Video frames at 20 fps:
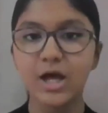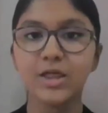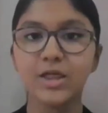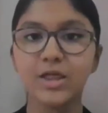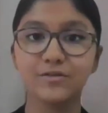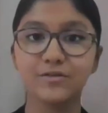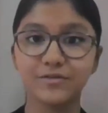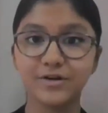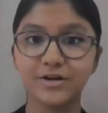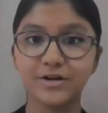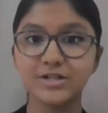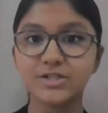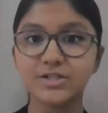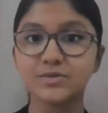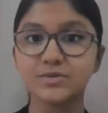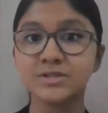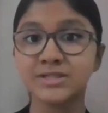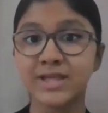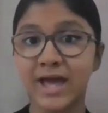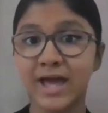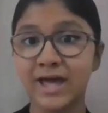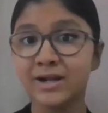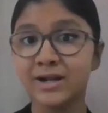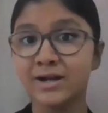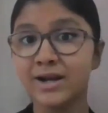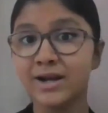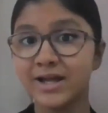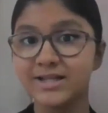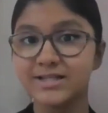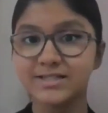The first was
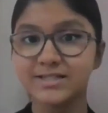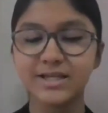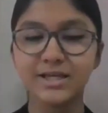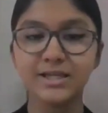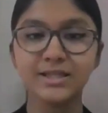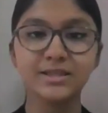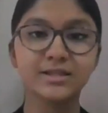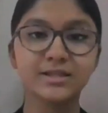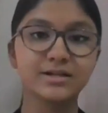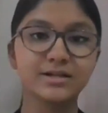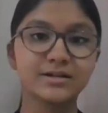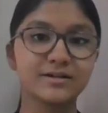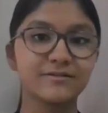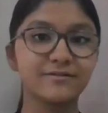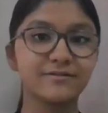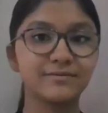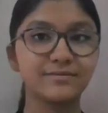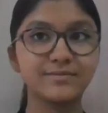analyzing the